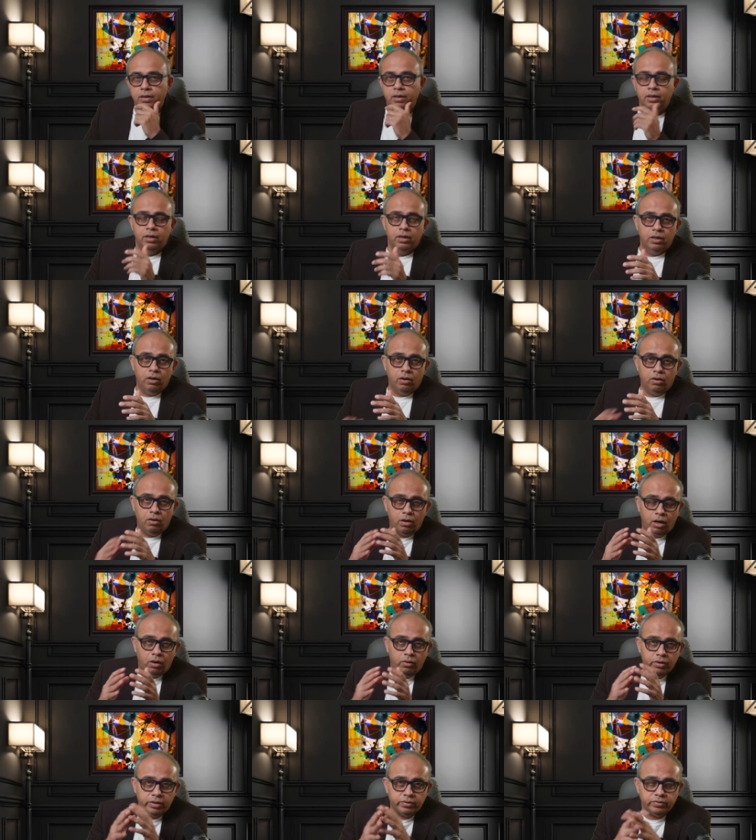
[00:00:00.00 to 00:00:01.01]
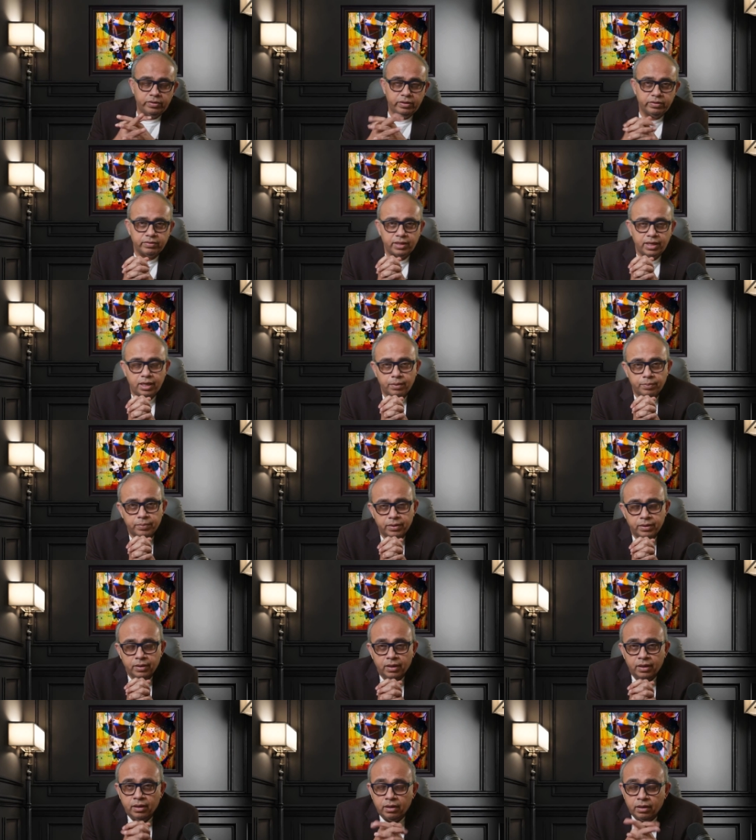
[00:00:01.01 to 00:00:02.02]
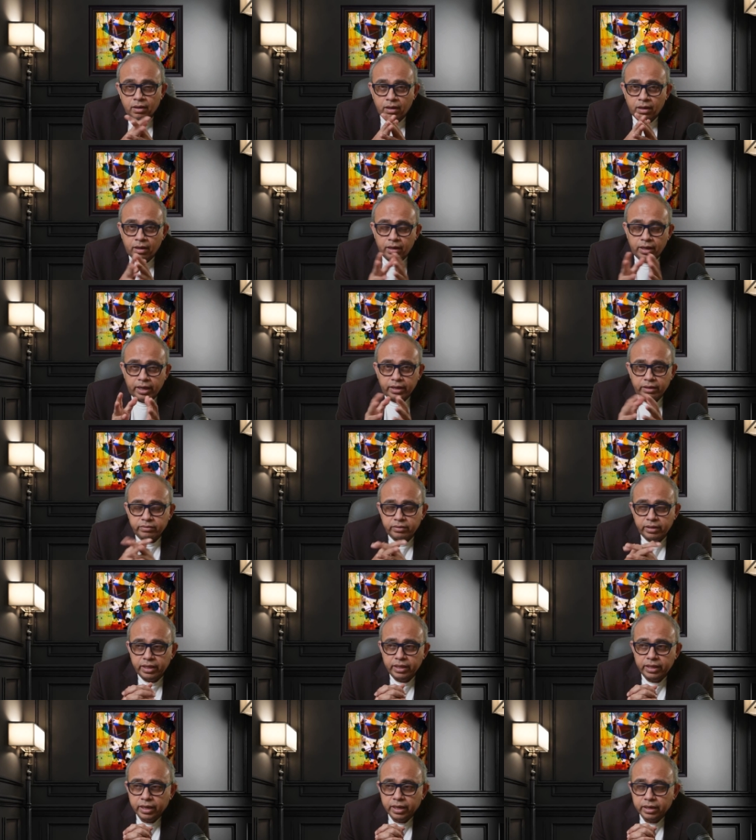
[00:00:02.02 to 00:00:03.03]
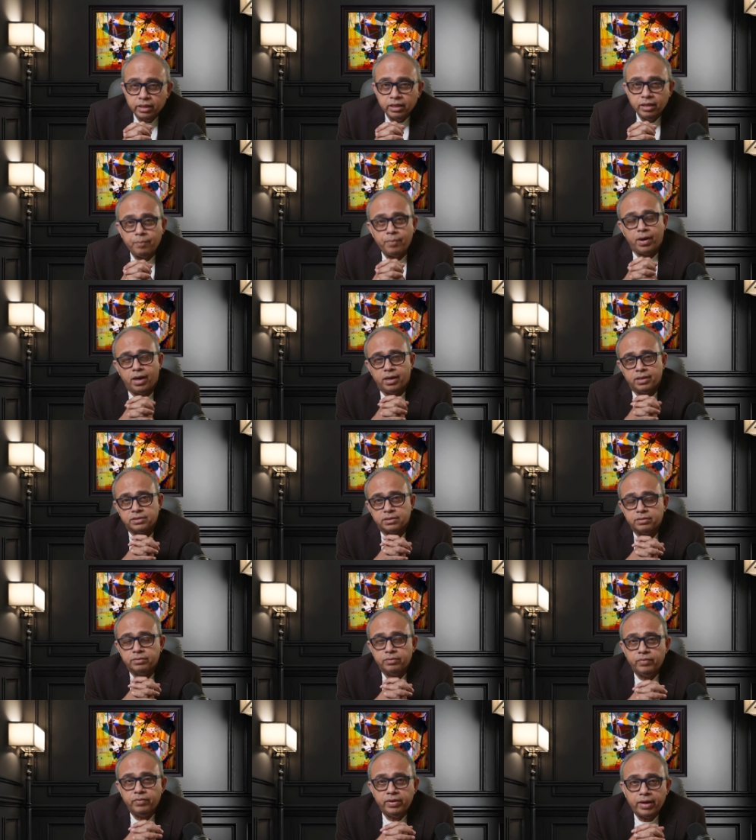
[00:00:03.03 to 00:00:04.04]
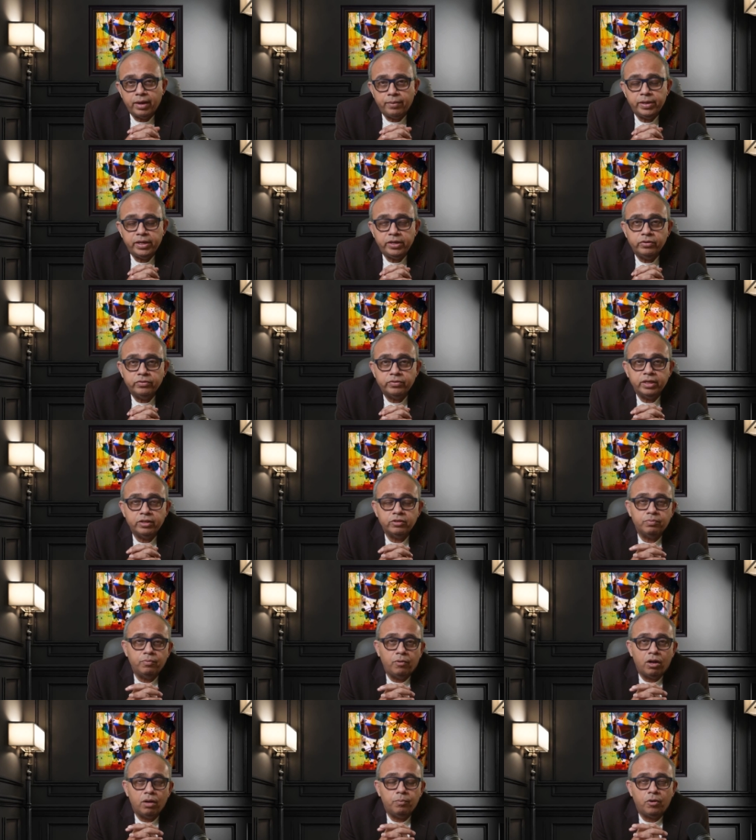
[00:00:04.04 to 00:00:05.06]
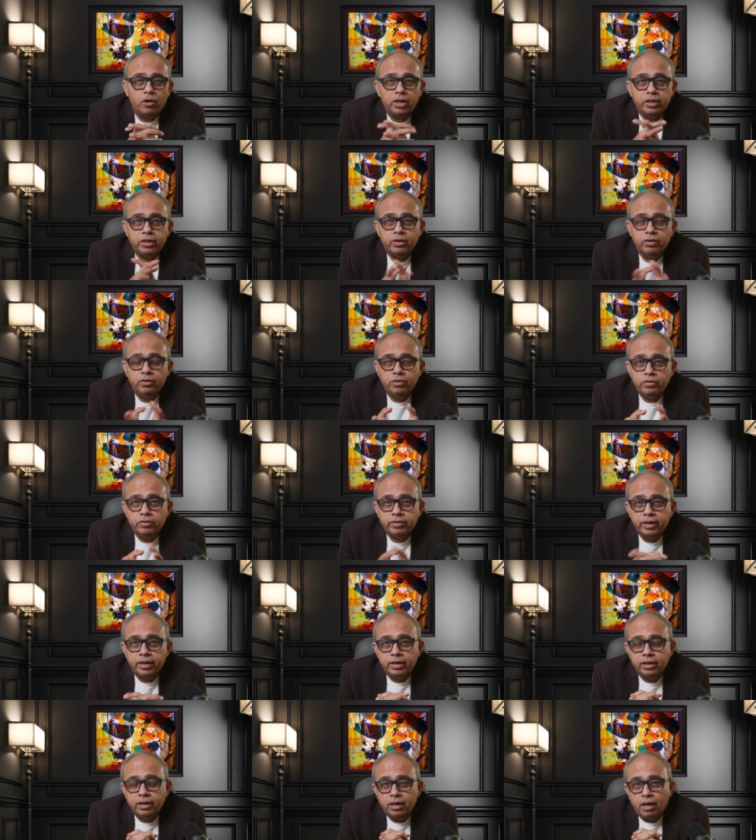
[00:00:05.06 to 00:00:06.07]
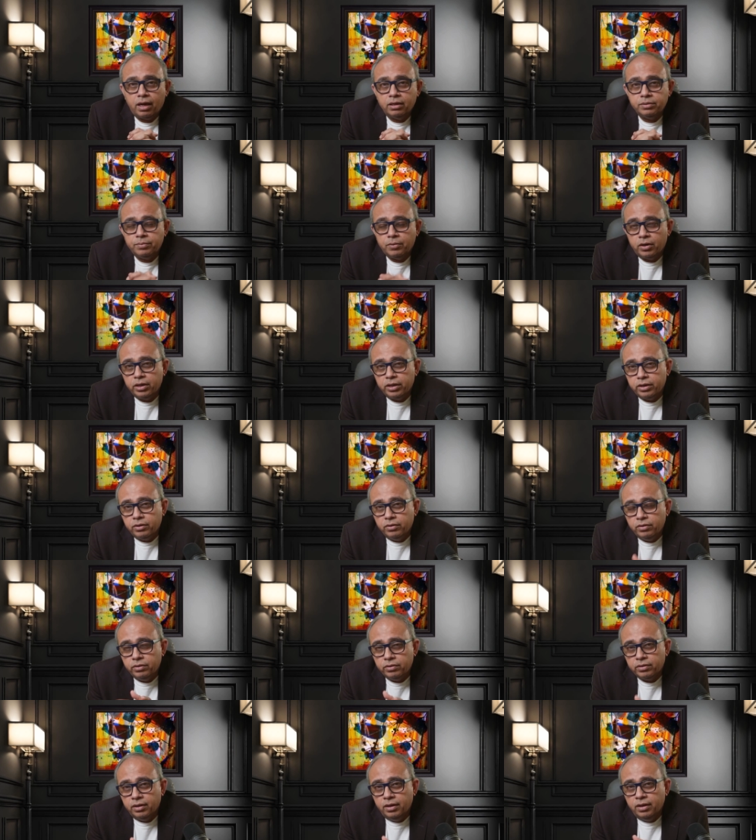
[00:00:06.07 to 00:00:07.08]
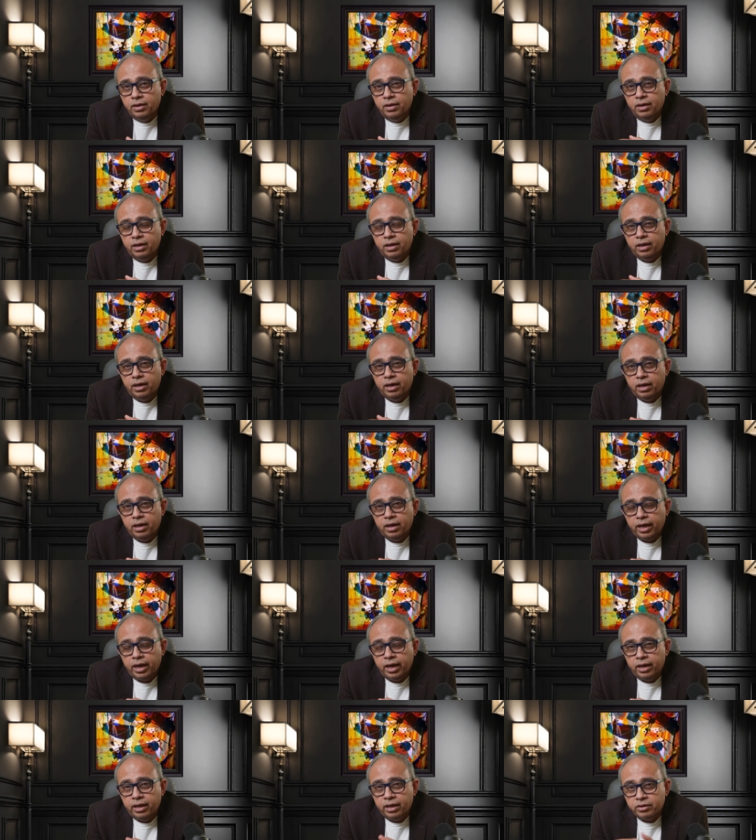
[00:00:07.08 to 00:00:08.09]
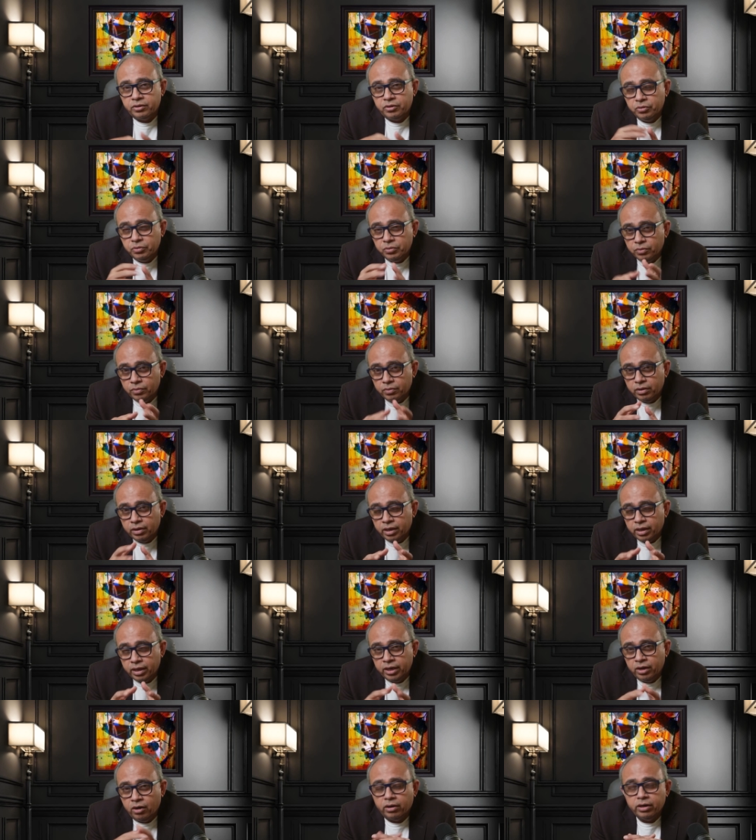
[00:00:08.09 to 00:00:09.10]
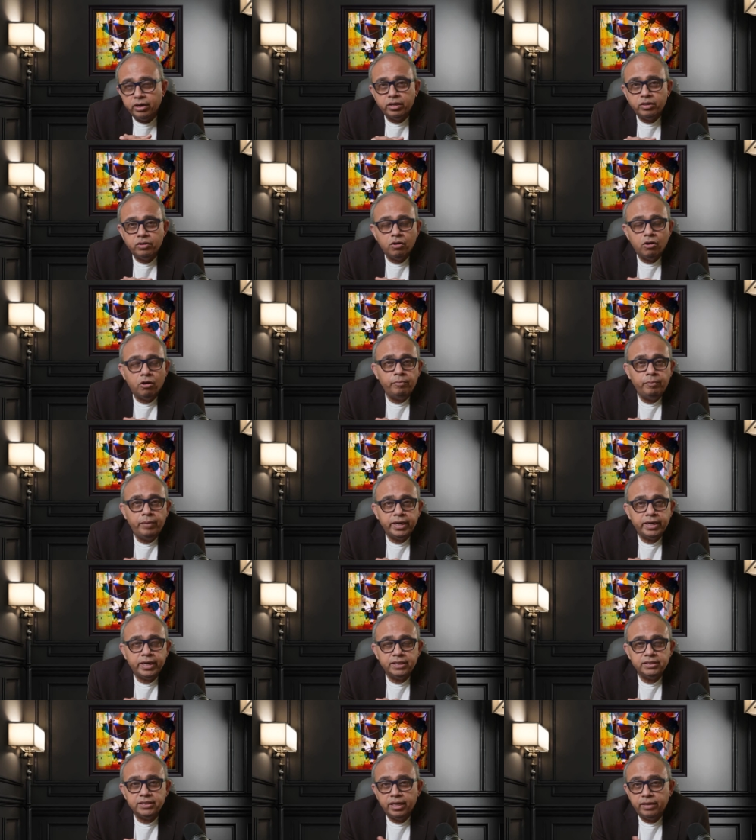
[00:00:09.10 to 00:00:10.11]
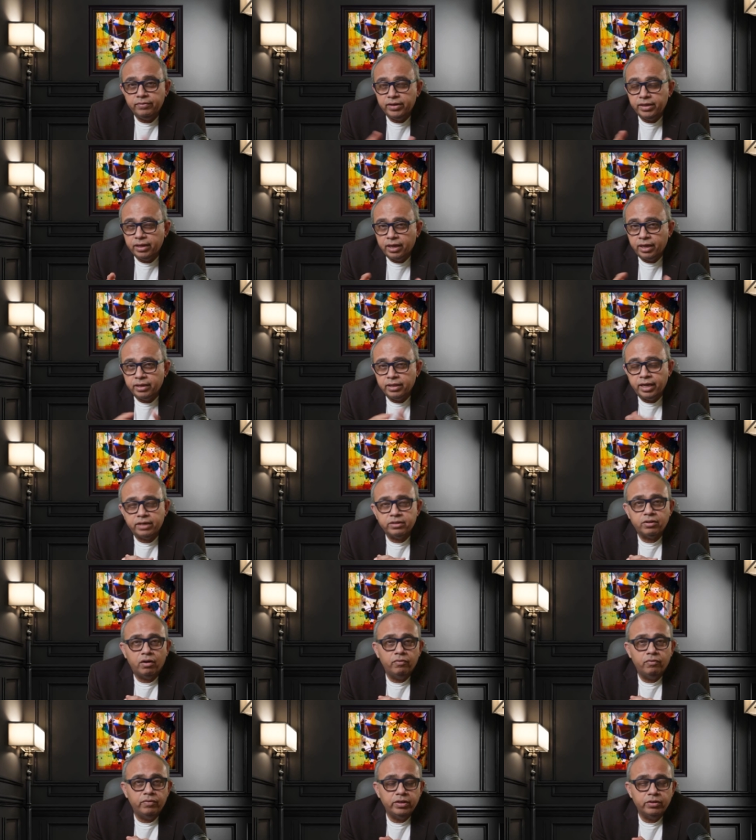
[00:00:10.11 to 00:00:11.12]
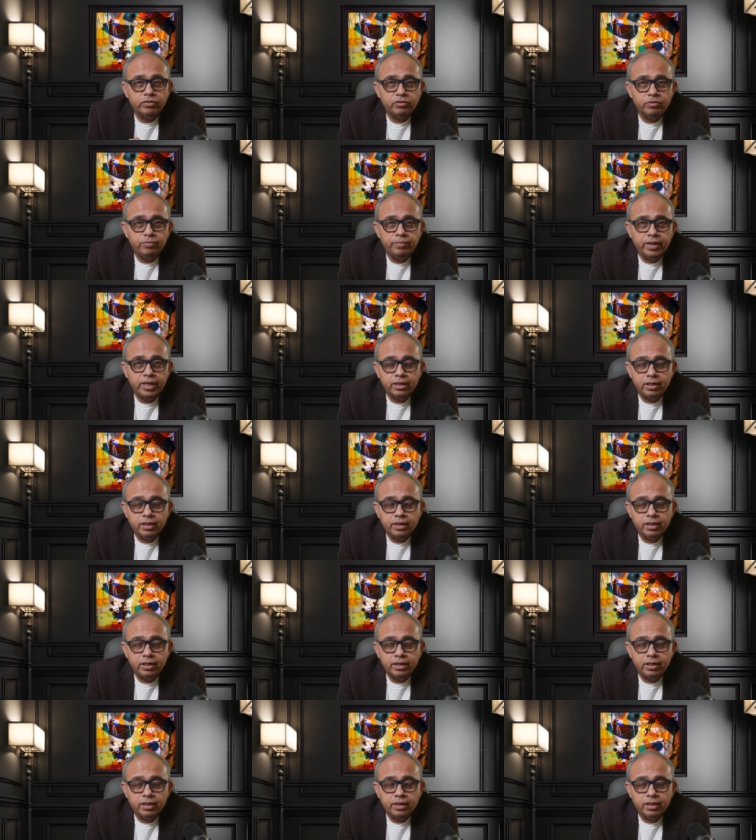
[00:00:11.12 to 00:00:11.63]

Now, how does this help? Let us say that in the past we have been using small molecules and large molecules uh, uh, to uh, in order to combat HIV, and that's how we used to make